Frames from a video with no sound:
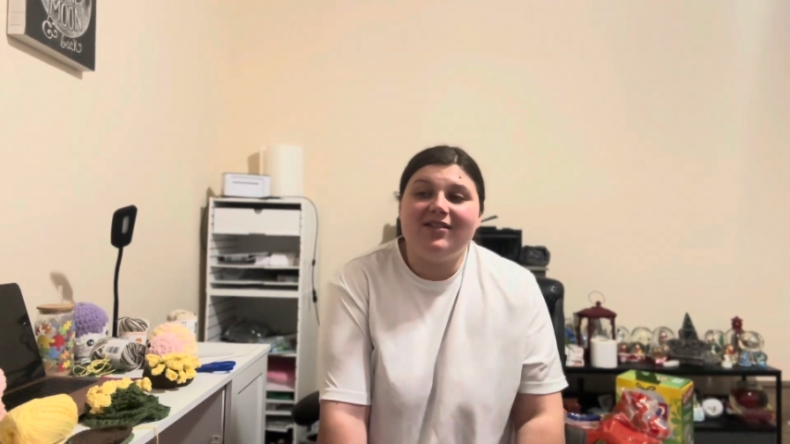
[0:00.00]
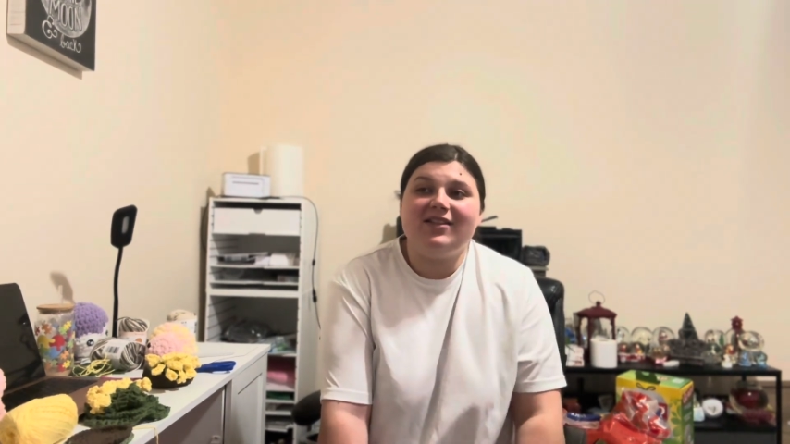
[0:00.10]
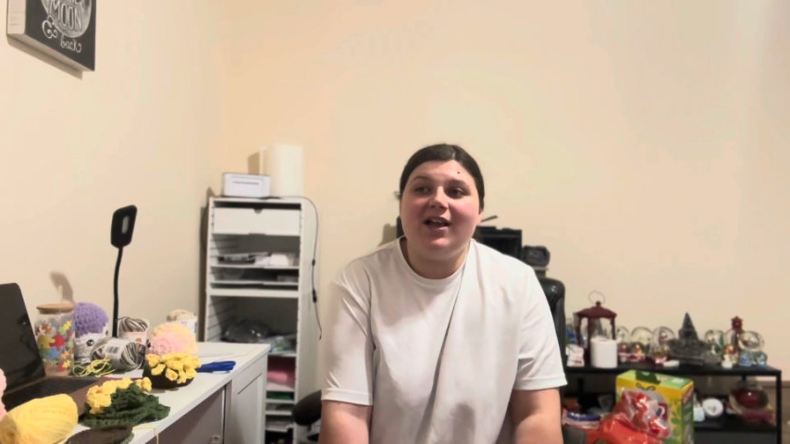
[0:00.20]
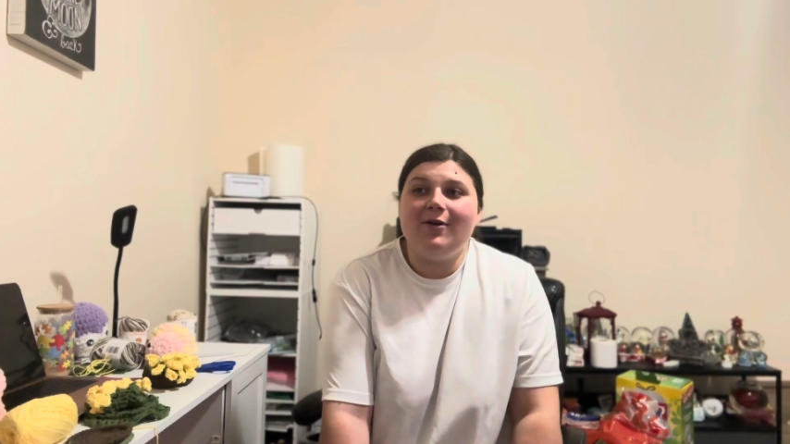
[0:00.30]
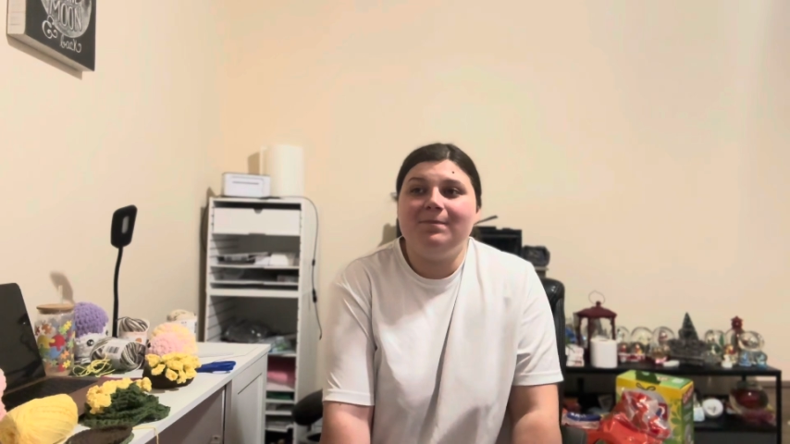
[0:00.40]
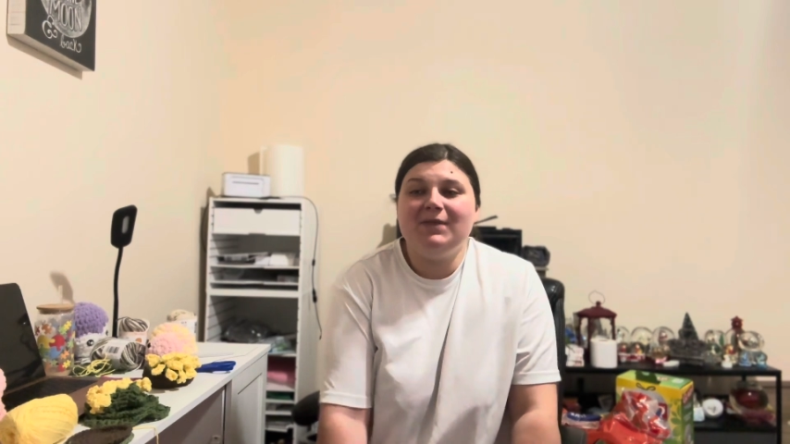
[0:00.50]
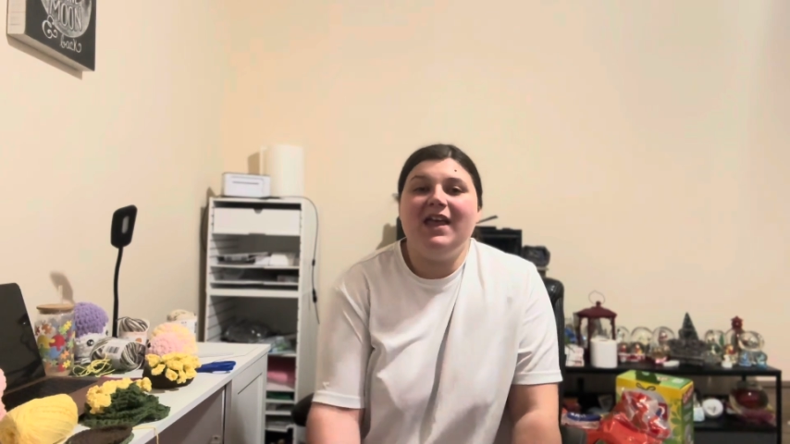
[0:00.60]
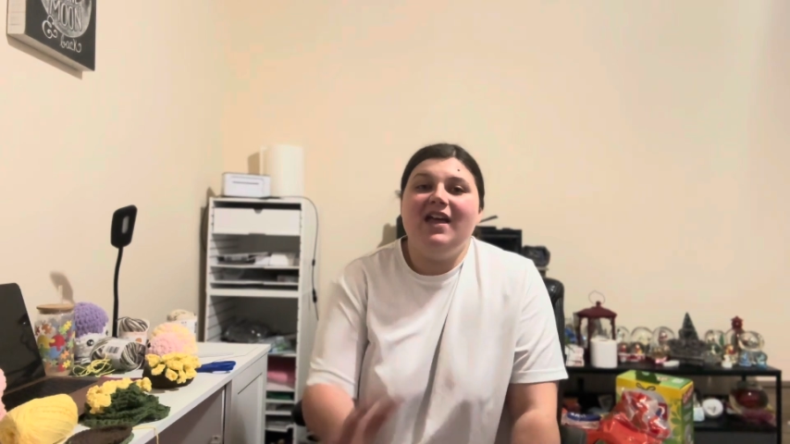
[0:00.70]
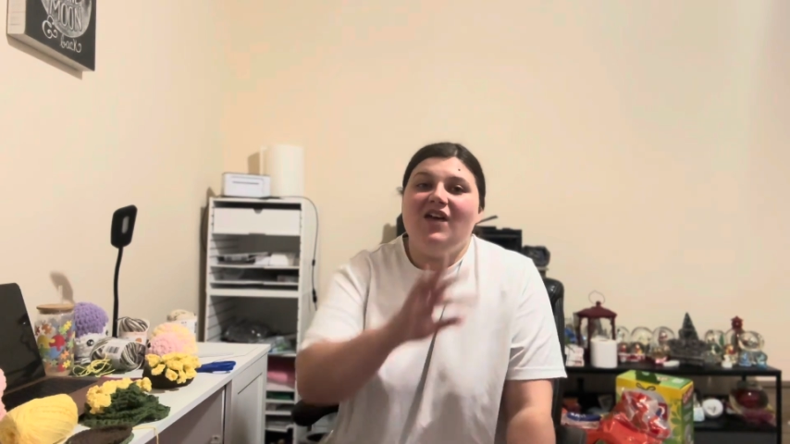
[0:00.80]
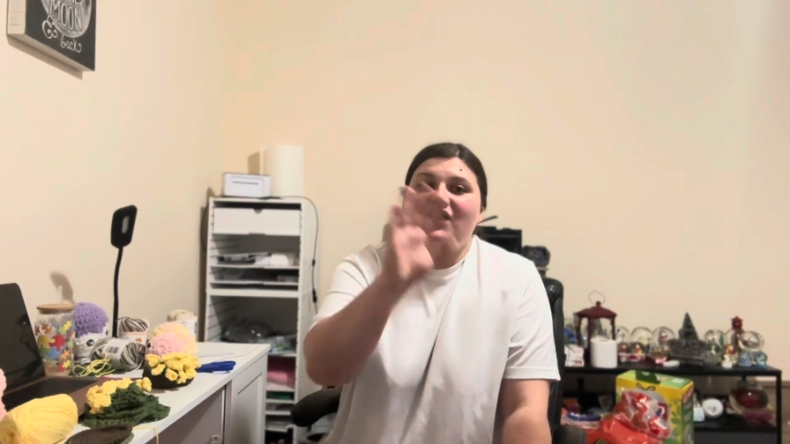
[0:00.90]
So
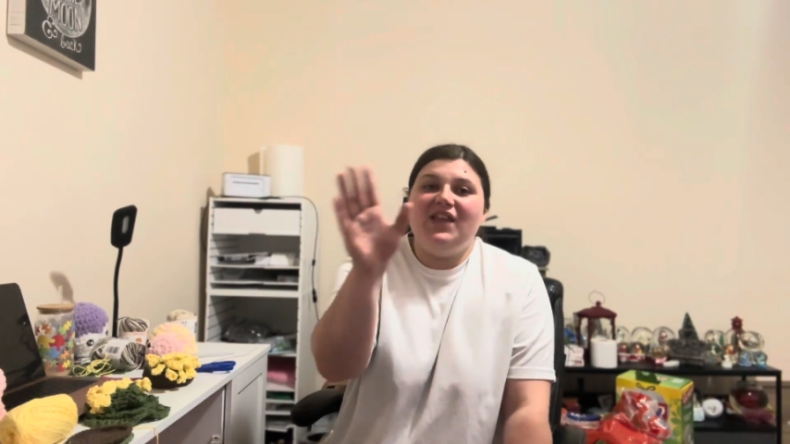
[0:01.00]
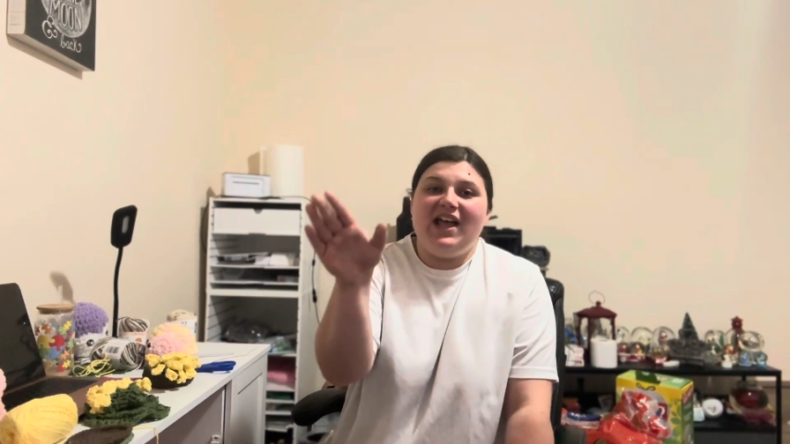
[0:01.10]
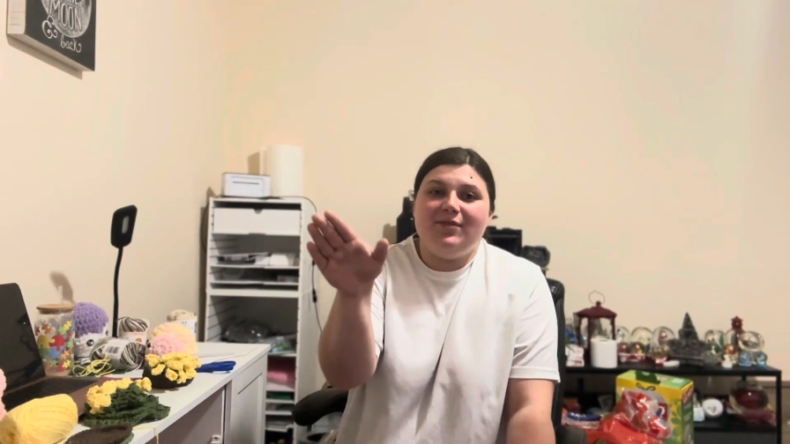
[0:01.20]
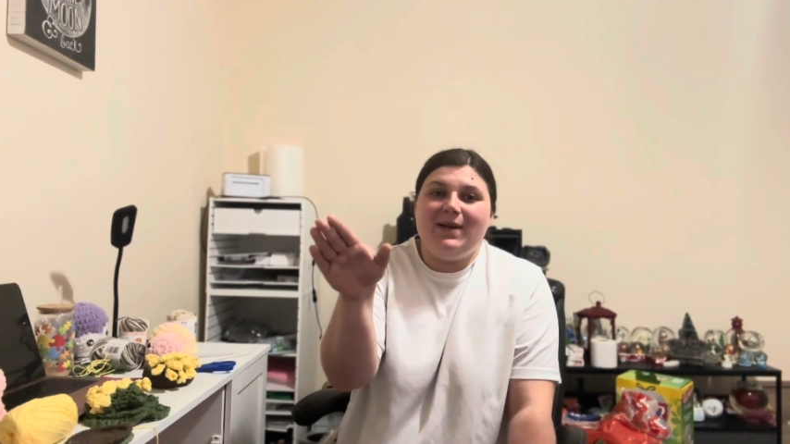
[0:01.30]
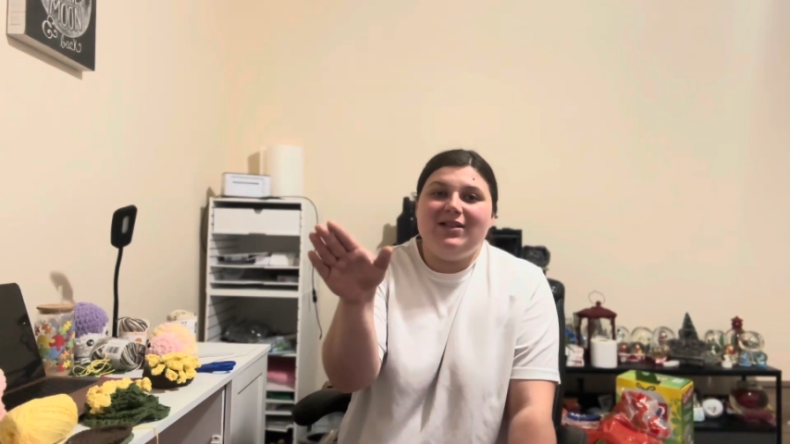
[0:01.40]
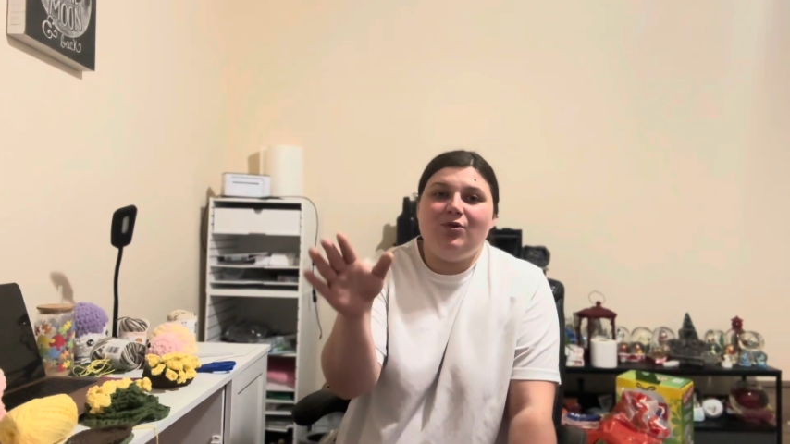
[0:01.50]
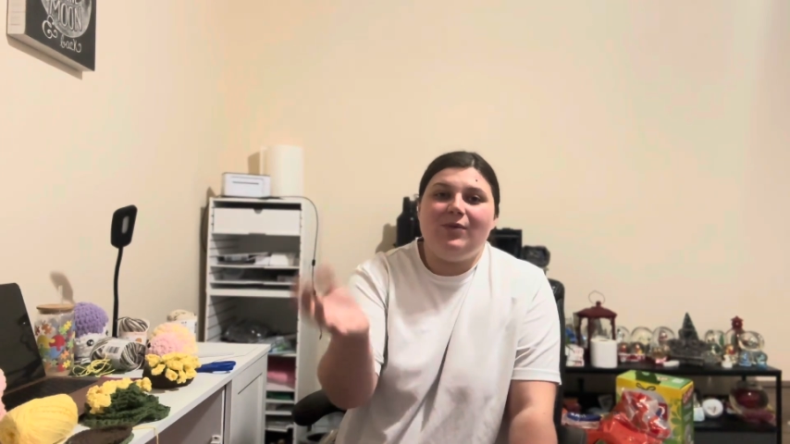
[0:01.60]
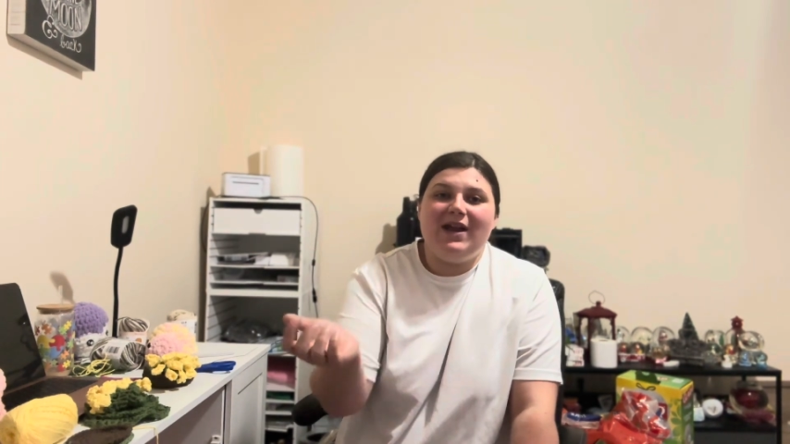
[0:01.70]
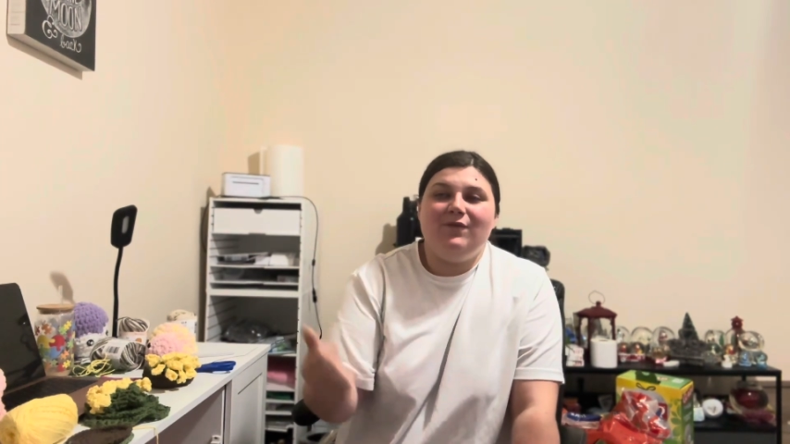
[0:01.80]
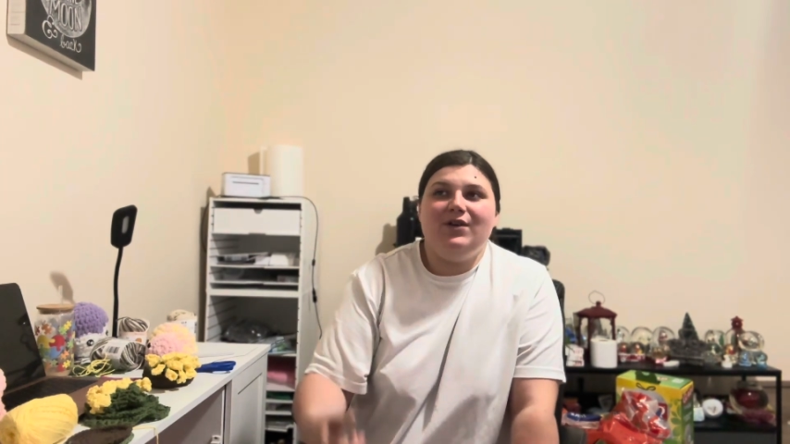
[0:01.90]
that's my little
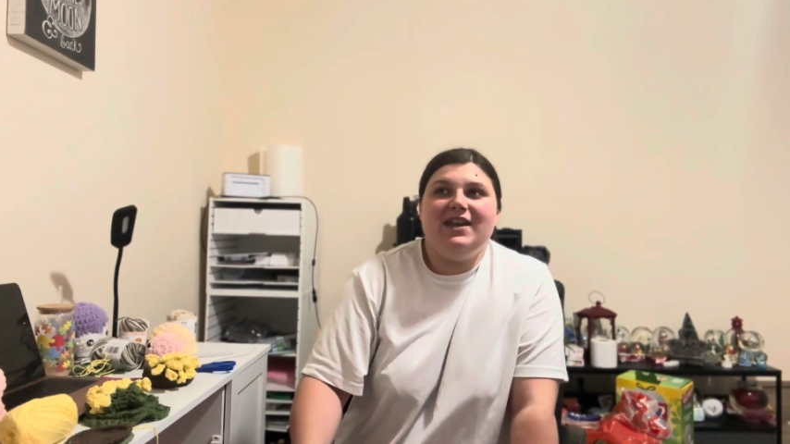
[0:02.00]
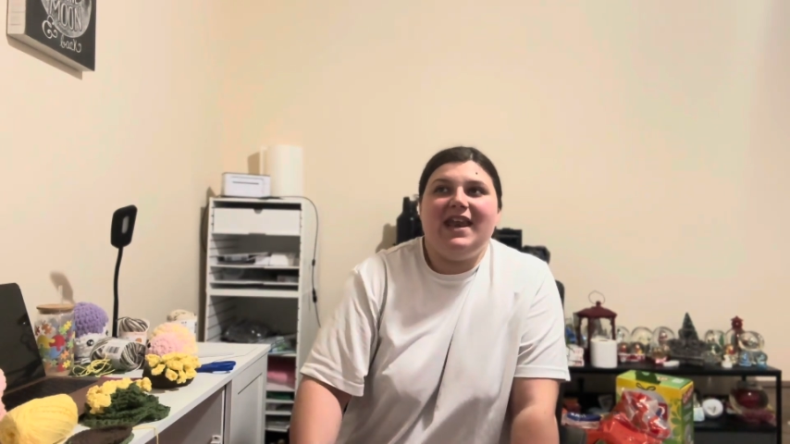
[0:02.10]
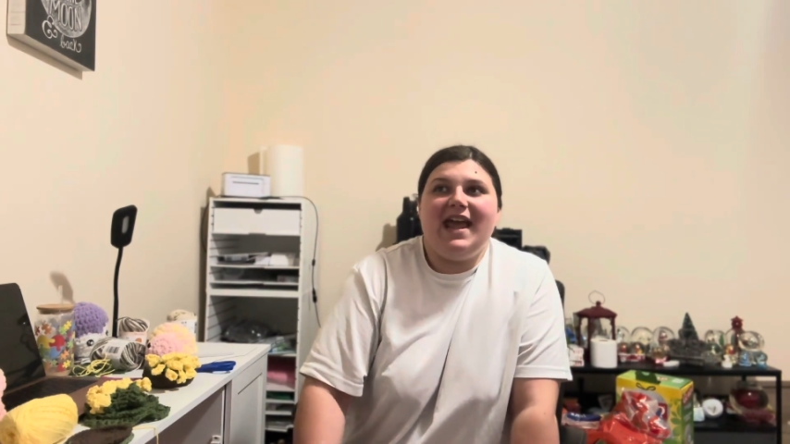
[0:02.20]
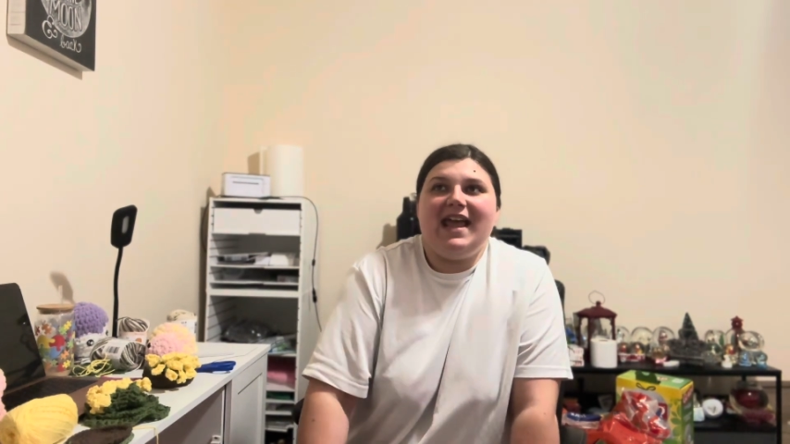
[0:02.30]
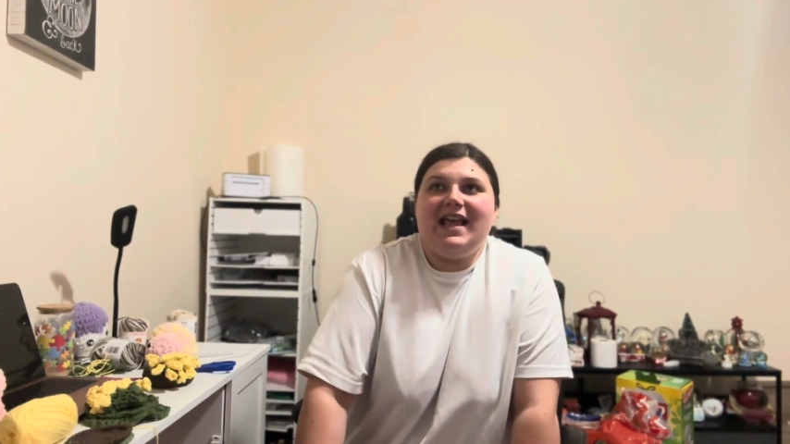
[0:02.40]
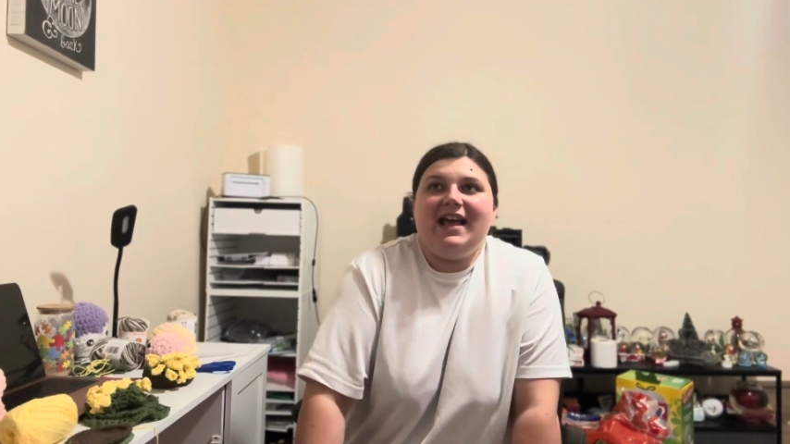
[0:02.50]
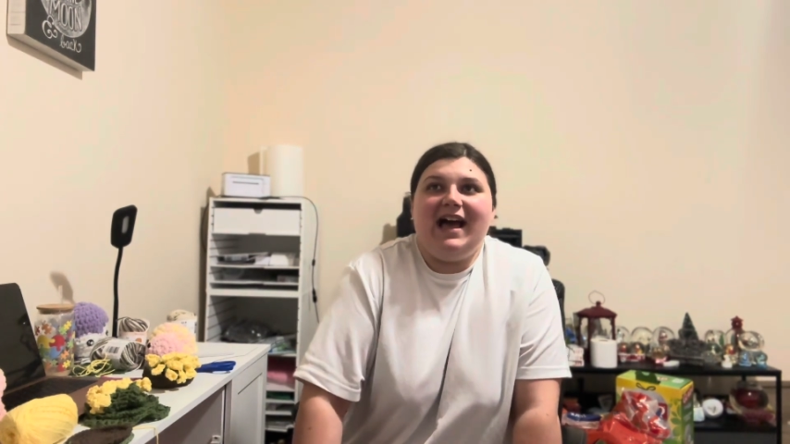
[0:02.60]
rant for today.